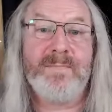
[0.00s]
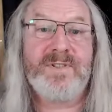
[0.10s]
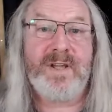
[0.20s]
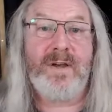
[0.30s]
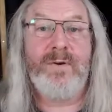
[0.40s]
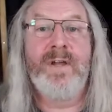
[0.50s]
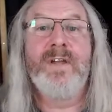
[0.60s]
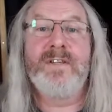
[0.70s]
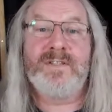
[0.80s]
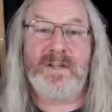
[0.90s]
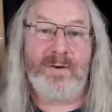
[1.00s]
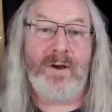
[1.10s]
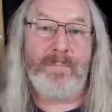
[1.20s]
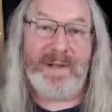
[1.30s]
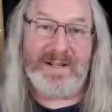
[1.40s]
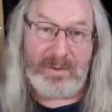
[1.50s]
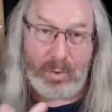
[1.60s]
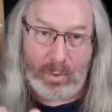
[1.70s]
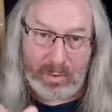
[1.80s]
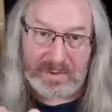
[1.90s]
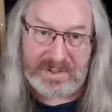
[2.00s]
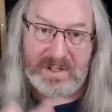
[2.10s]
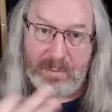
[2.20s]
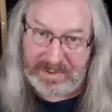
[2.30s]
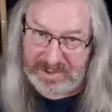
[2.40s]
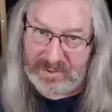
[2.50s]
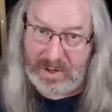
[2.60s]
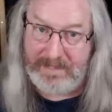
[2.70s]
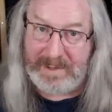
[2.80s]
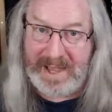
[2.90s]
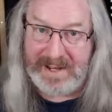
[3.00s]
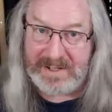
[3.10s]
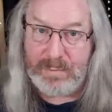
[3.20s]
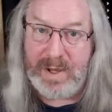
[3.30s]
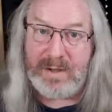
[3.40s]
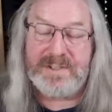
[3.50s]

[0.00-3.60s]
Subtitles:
So I'll play the chords with the strumming pattern as well.